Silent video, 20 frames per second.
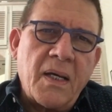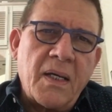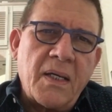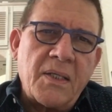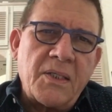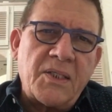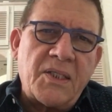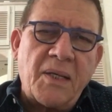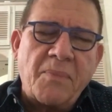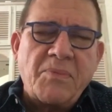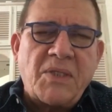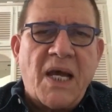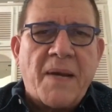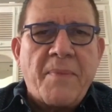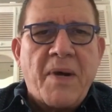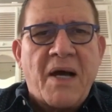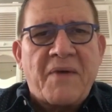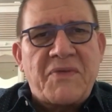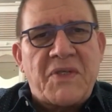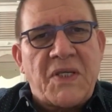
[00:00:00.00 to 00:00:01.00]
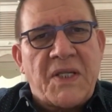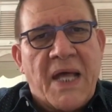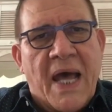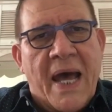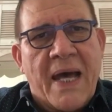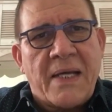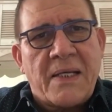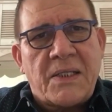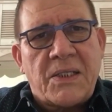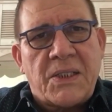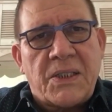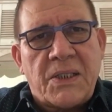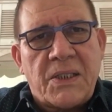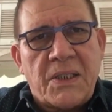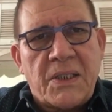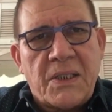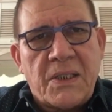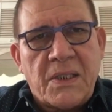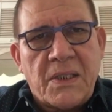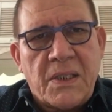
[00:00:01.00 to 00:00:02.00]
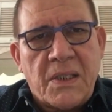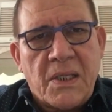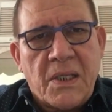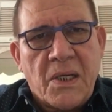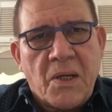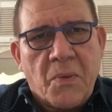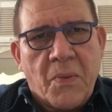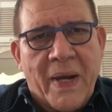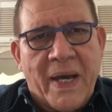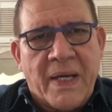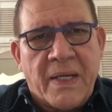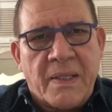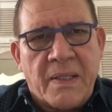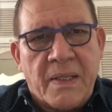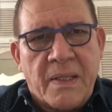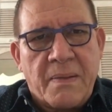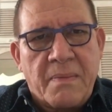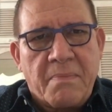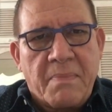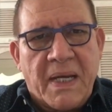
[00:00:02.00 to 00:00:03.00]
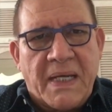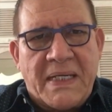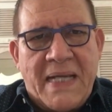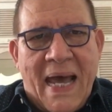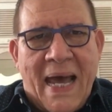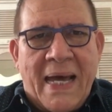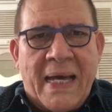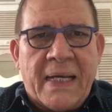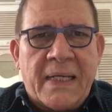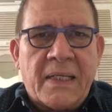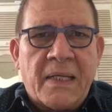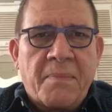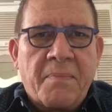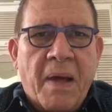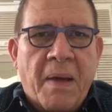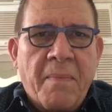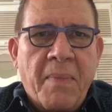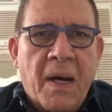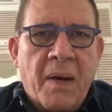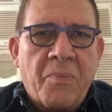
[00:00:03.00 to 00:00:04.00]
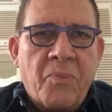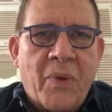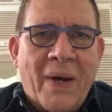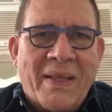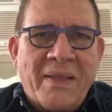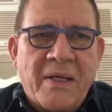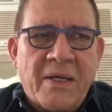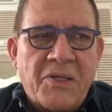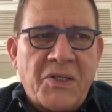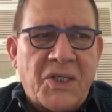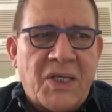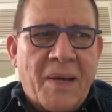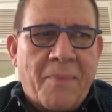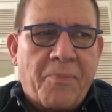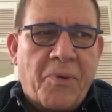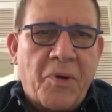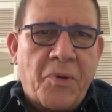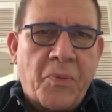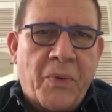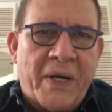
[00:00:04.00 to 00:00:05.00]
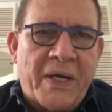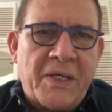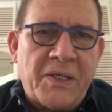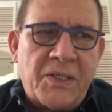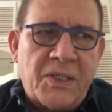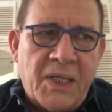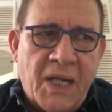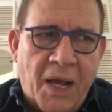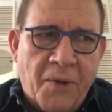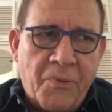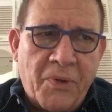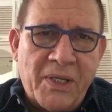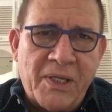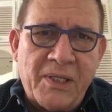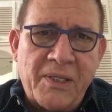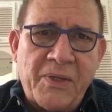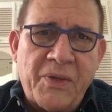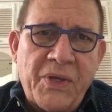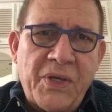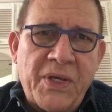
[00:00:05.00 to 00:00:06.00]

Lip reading: Sometime after that, when my dad and my mom went their separate ways, and I will